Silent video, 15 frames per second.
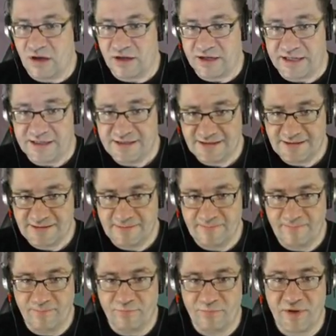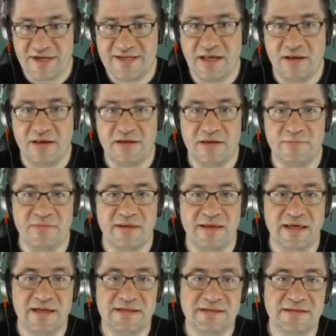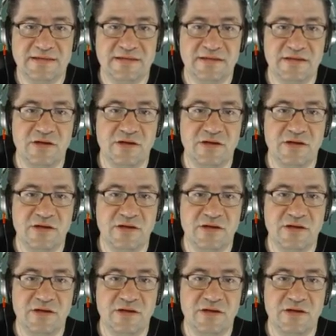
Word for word: audience by telling them that,